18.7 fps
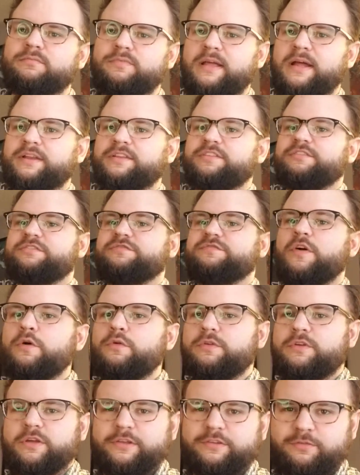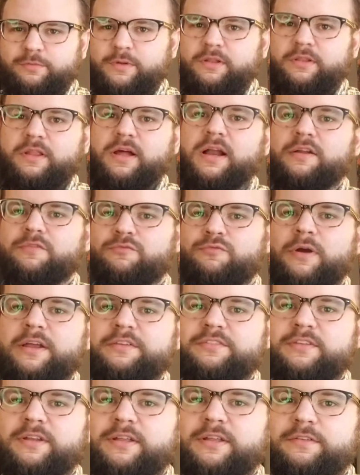that is focused with a lot of
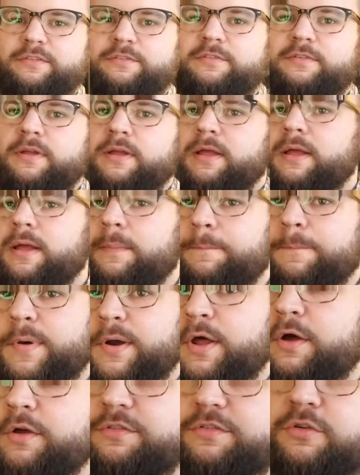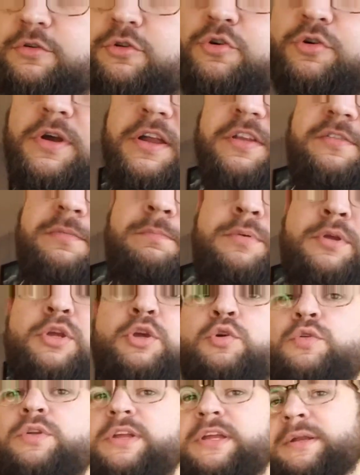resonance, but also creates
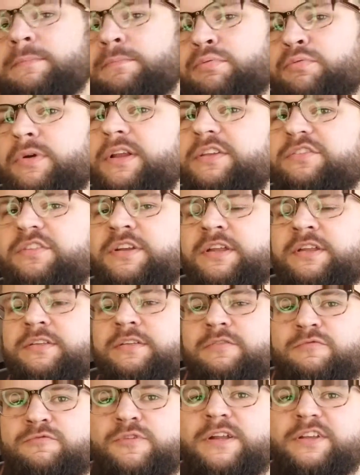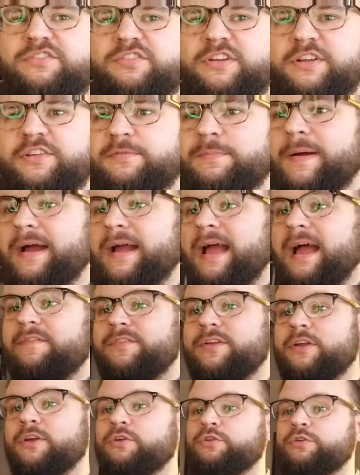beauty and richness by
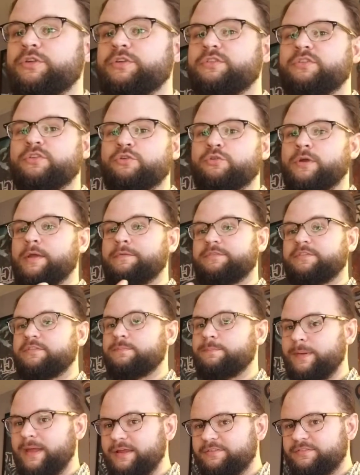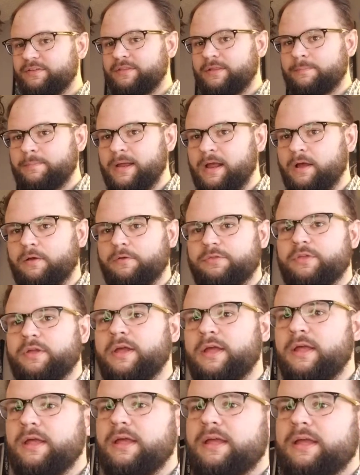having a good degree of space in the mouth,
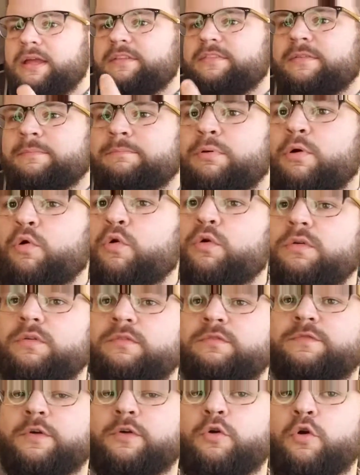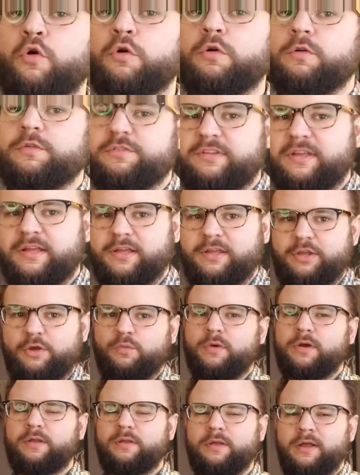is important for choral singing. You
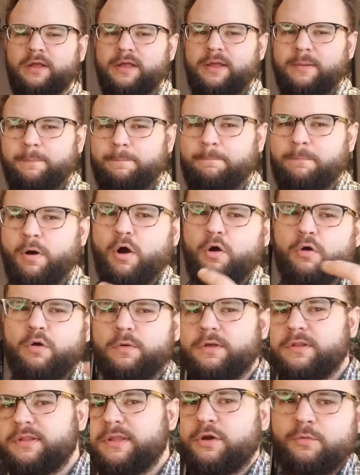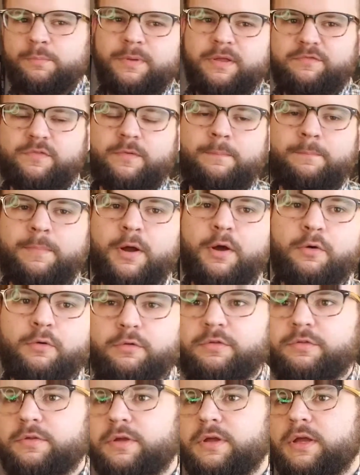want to borrow a little bit from
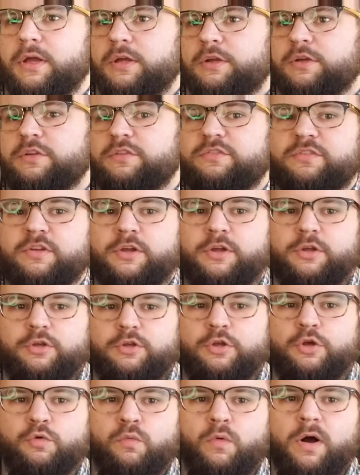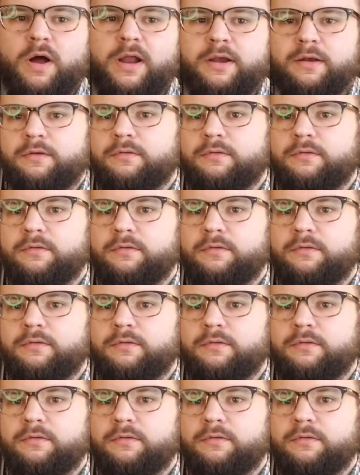both, because you want